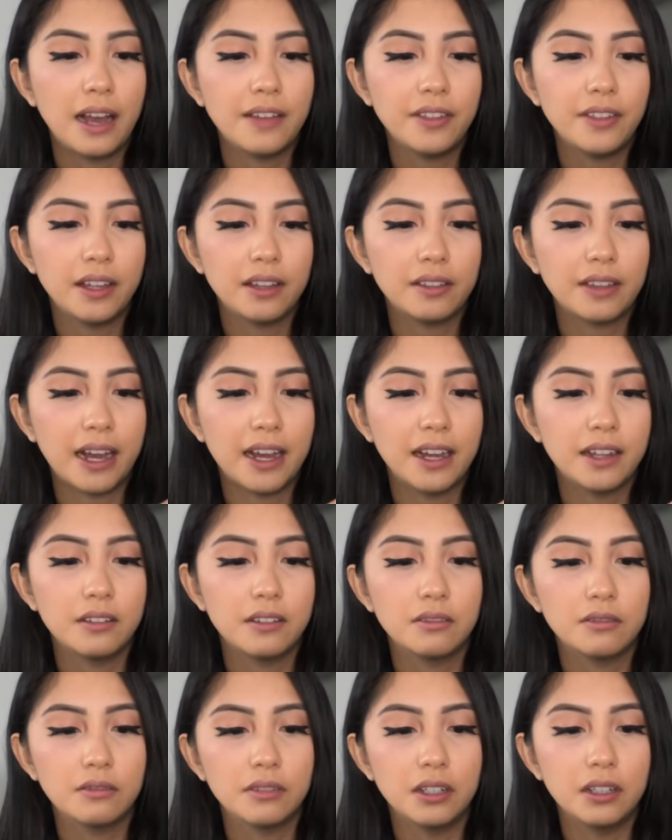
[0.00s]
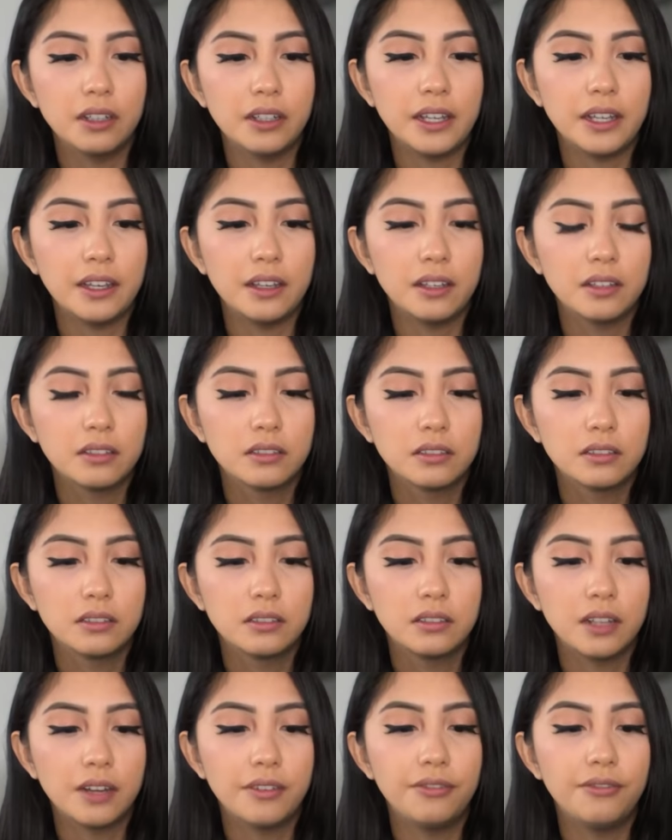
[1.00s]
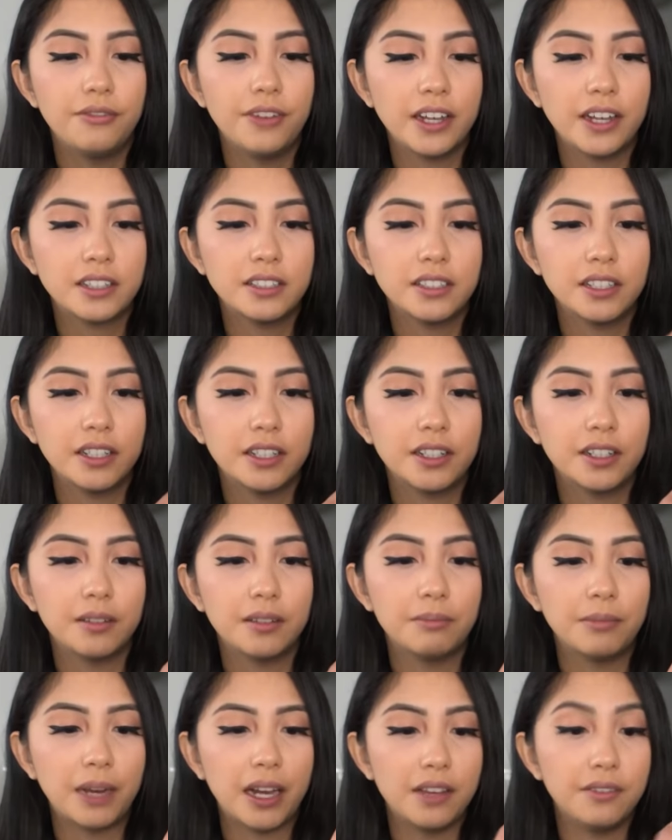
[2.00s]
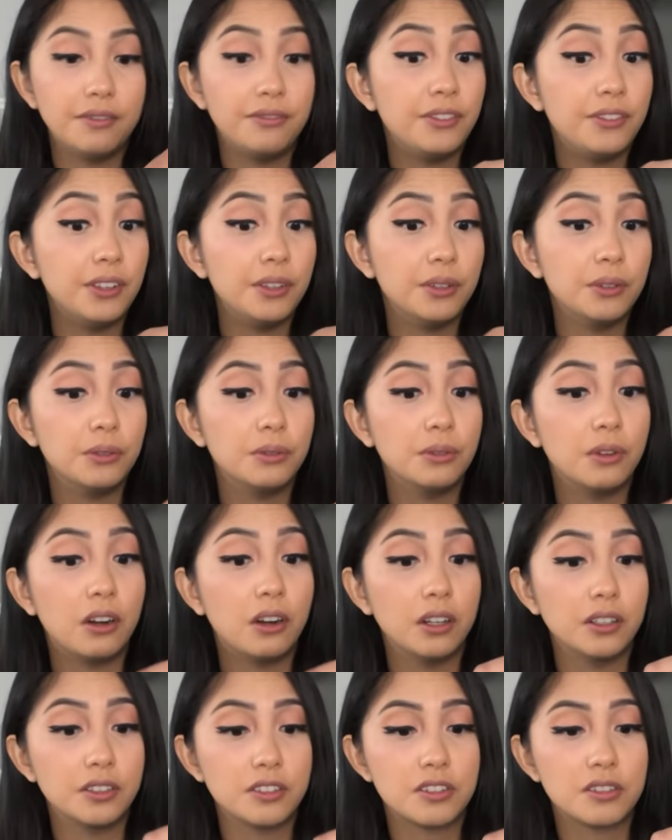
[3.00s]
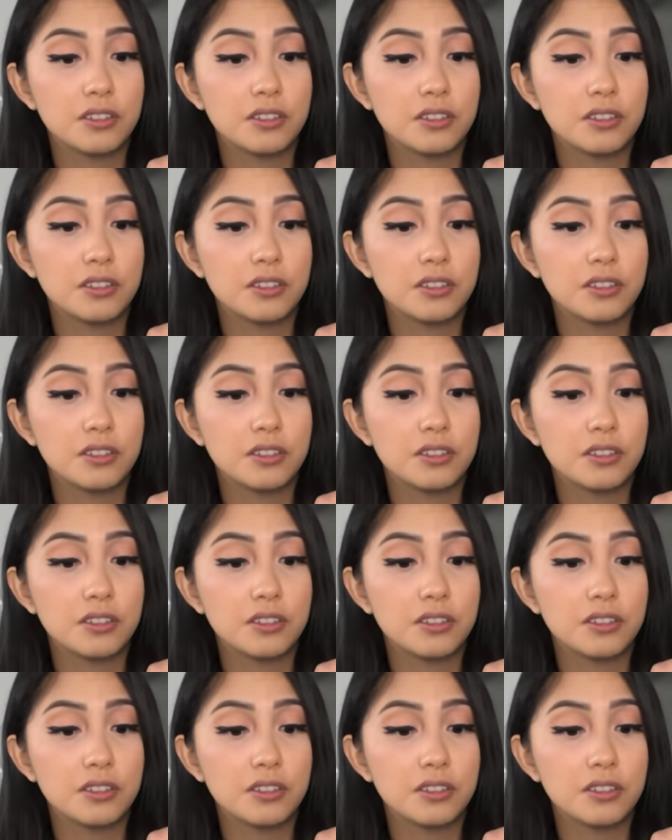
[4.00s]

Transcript: think that really affected my view on